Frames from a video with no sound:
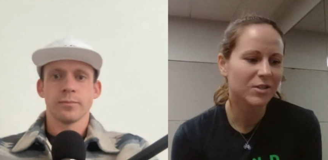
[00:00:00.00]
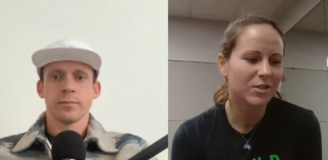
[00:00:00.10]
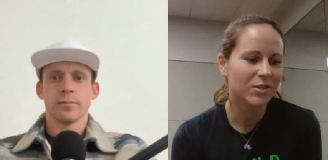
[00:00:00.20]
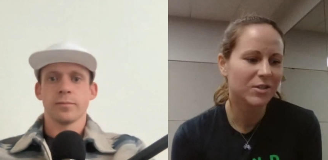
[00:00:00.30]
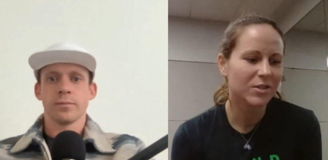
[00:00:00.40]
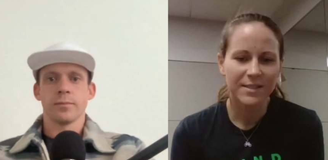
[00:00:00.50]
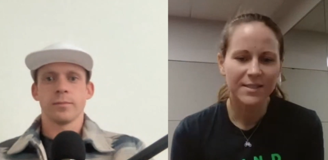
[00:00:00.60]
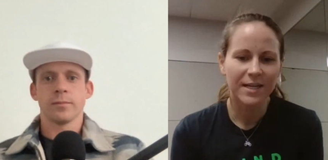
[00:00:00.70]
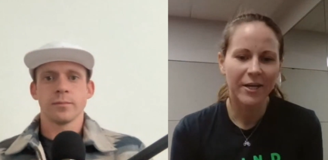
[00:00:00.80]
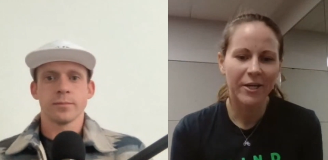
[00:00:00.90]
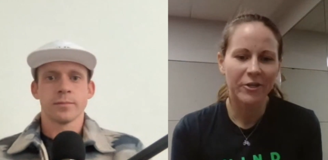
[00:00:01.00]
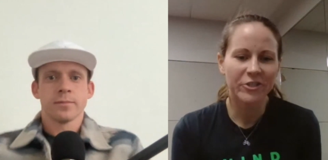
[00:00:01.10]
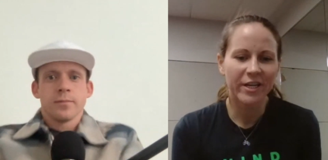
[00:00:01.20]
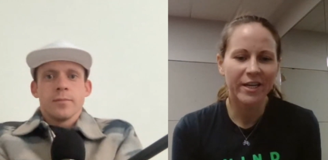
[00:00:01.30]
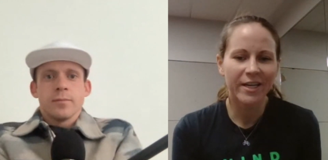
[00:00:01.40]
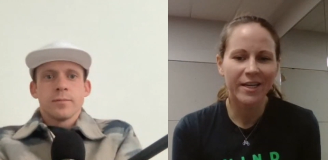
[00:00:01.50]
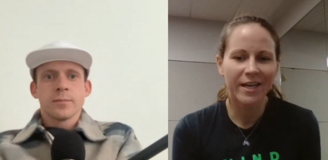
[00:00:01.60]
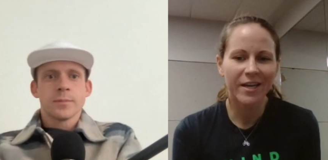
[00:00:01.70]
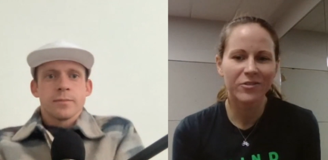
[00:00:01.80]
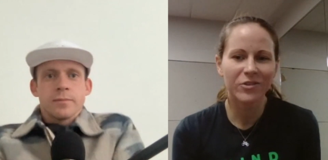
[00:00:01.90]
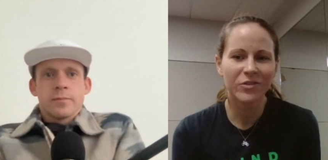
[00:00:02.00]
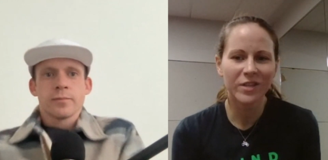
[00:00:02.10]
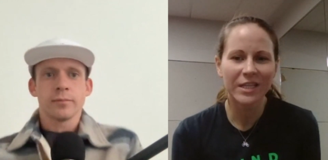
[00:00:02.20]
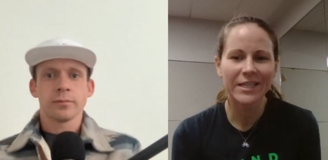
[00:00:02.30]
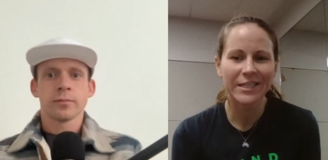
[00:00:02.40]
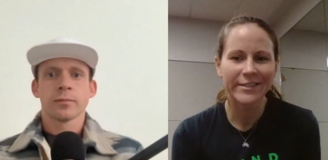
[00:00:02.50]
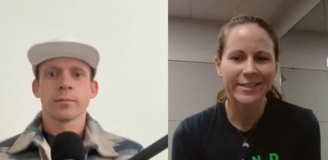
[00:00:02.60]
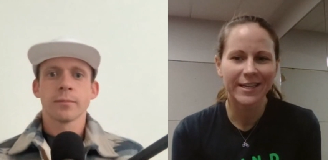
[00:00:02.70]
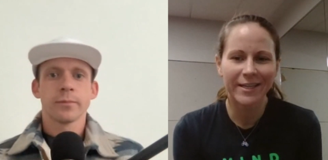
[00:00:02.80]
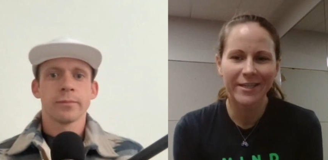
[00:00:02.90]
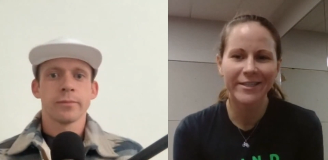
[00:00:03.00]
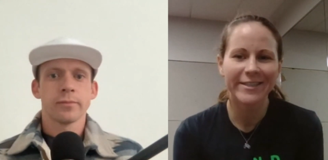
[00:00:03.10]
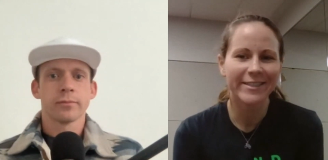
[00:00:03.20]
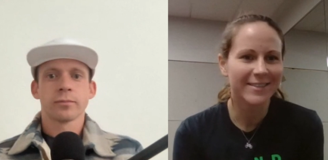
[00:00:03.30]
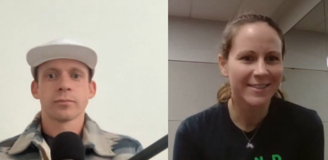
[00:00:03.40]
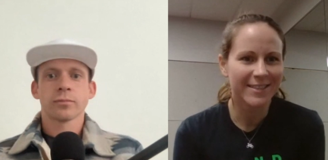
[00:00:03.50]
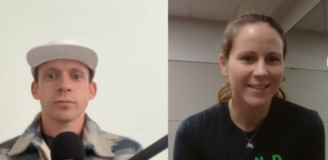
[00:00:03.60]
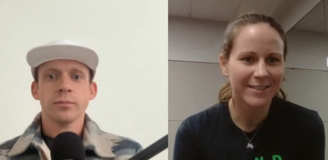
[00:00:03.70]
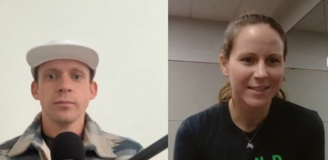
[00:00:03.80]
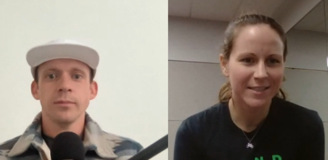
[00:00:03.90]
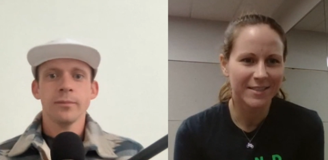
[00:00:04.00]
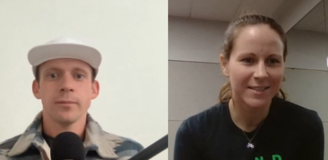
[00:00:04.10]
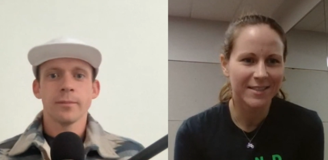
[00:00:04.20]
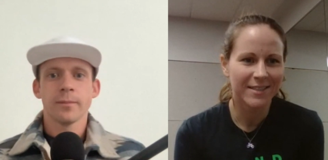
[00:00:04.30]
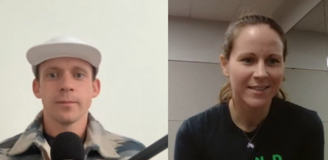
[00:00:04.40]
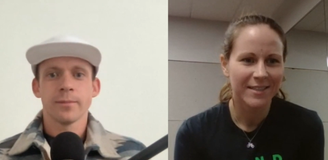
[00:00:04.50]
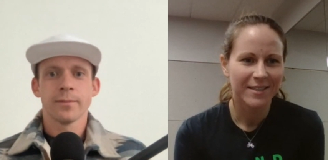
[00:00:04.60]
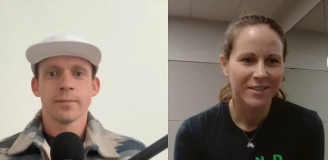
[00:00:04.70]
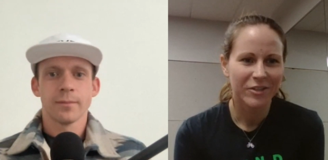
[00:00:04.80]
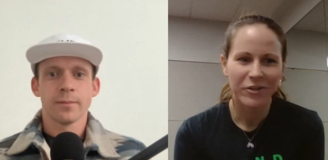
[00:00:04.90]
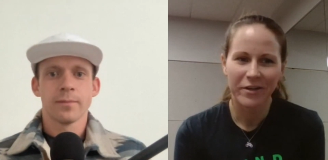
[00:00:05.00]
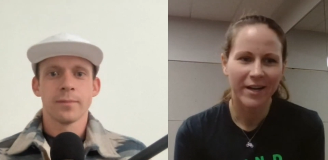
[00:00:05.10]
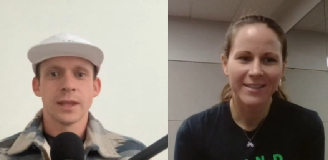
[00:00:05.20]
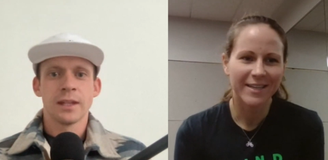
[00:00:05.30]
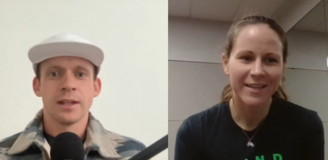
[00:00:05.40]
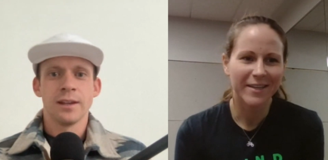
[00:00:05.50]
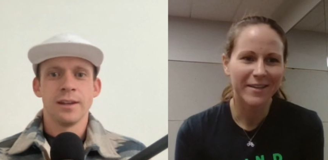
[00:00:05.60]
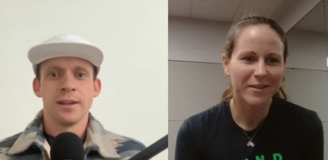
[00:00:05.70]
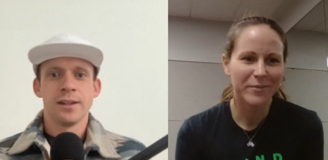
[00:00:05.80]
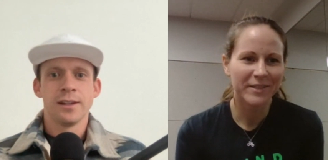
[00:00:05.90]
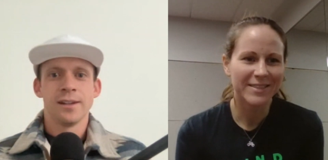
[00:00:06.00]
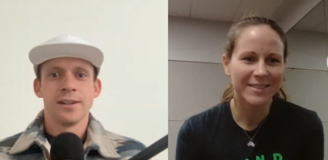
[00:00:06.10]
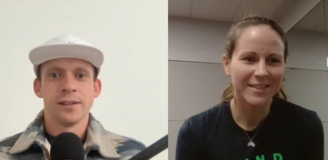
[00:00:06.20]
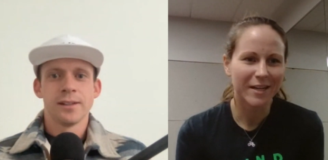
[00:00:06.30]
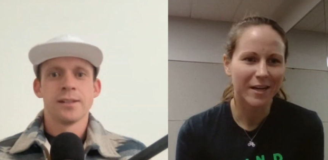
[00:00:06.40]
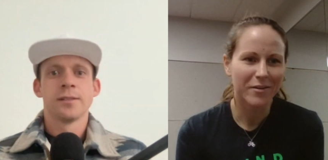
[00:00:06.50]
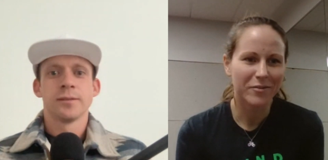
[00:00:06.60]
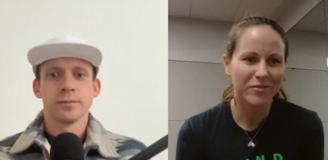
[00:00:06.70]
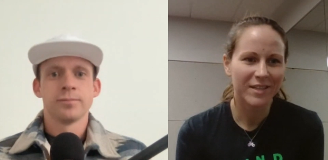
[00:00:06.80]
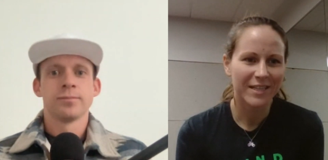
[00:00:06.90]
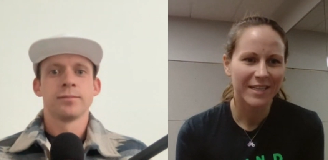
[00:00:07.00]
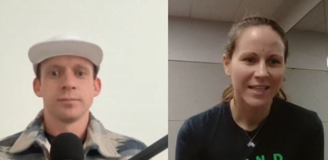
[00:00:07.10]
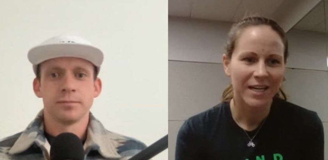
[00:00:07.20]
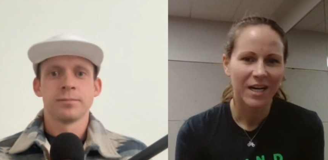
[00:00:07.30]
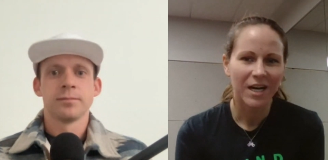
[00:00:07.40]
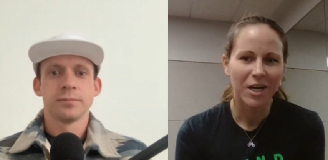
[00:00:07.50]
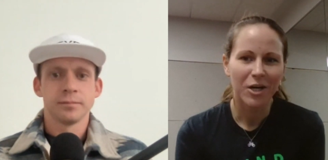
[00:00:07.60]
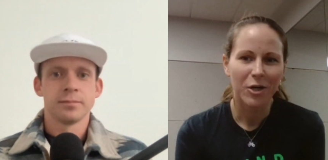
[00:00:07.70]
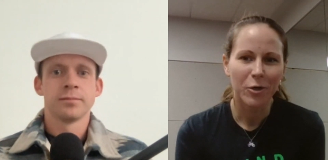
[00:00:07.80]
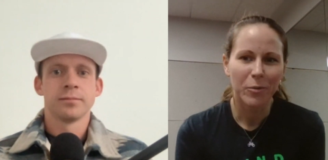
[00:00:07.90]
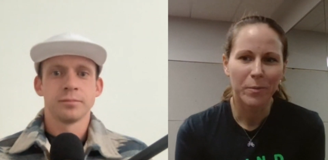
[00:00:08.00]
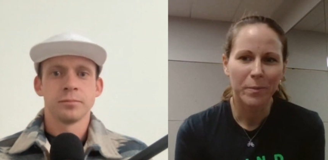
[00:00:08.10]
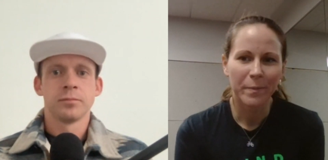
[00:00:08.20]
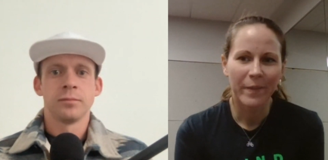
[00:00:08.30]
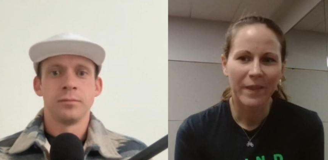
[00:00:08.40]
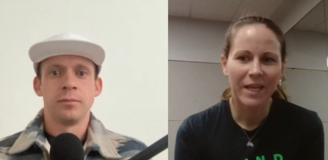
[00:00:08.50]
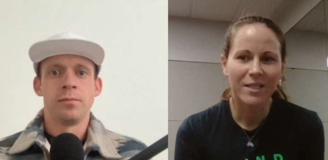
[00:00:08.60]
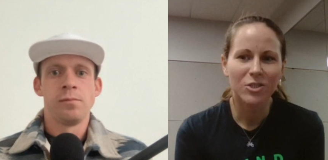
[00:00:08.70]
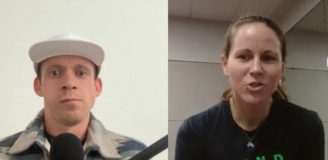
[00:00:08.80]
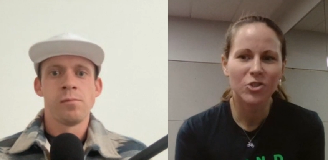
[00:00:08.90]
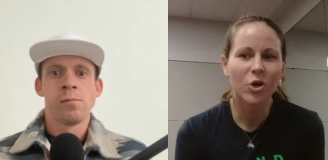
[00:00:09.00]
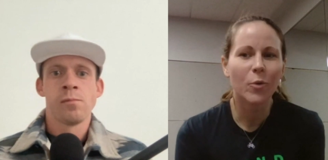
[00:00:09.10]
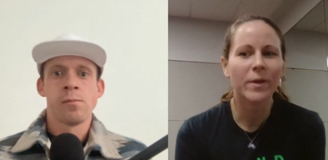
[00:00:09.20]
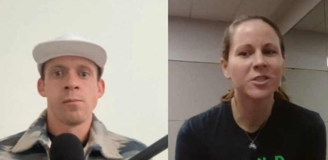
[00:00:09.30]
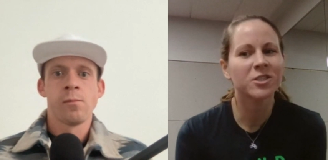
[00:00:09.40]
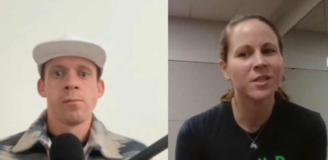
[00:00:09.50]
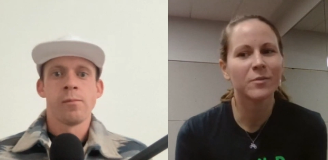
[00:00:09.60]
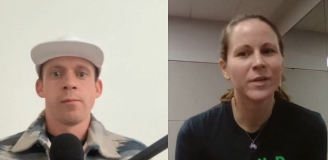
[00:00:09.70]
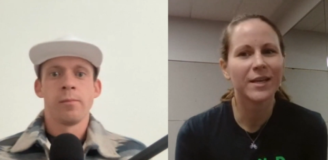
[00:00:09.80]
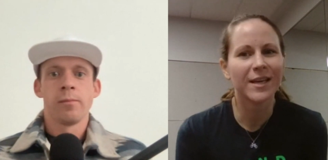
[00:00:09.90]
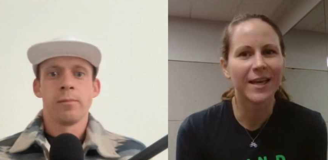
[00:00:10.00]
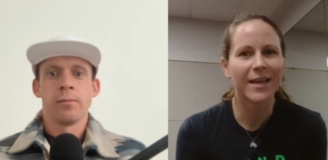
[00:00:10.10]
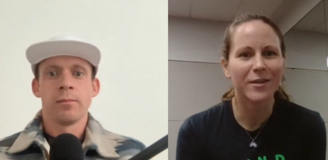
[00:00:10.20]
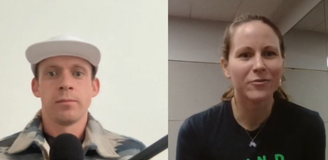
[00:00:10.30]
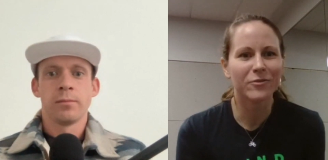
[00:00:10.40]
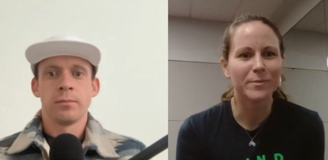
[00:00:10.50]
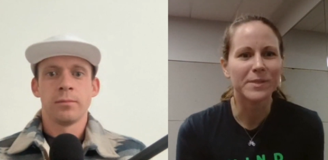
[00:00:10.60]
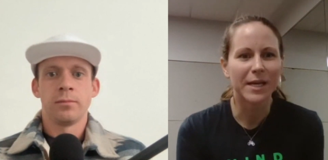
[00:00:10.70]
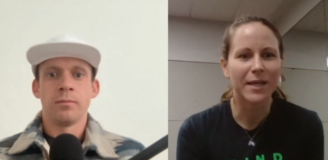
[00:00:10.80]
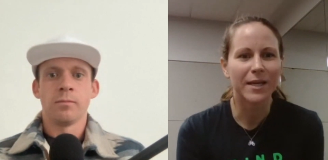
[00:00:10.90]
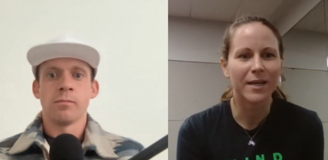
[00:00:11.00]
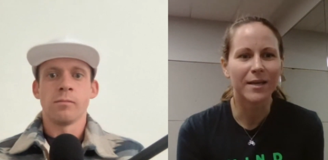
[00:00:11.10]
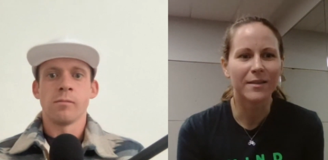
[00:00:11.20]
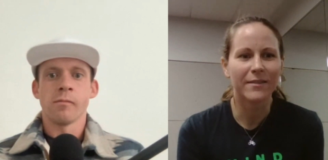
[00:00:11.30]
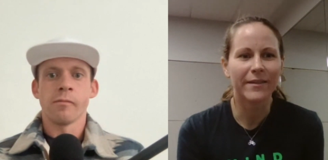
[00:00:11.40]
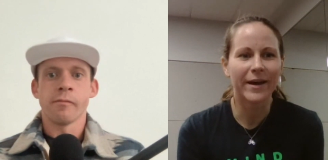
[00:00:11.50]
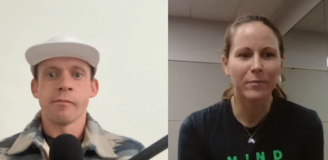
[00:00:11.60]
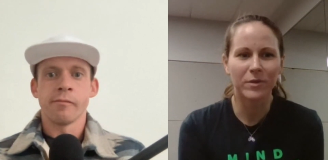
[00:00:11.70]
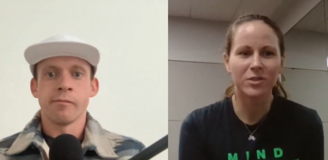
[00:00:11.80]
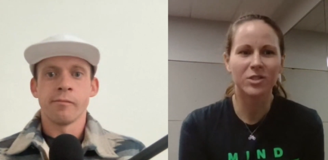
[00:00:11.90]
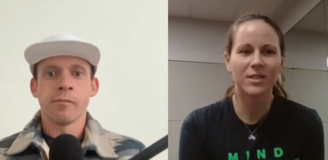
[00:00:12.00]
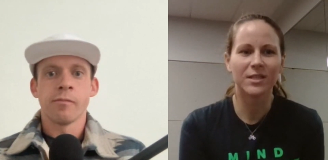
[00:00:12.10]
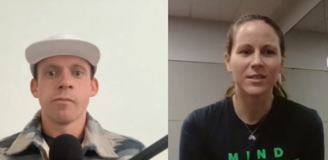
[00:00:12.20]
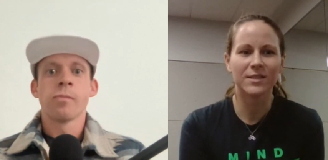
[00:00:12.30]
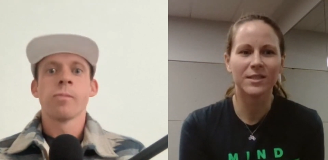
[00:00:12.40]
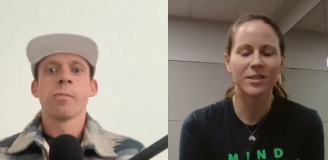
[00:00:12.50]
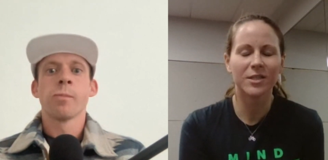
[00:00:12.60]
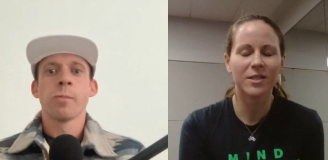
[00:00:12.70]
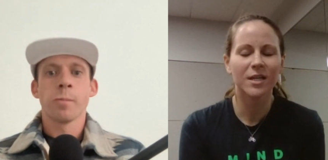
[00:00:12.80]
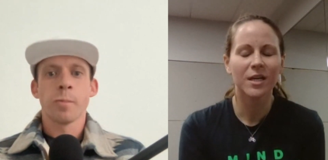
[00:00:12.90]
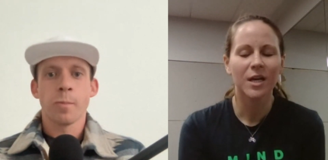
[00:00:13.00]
Speaker 1: distance that you're training, if you think you're taking your easy days easy, you're not taking them easy enough. Um, and so much can be gained from taking it that much easier.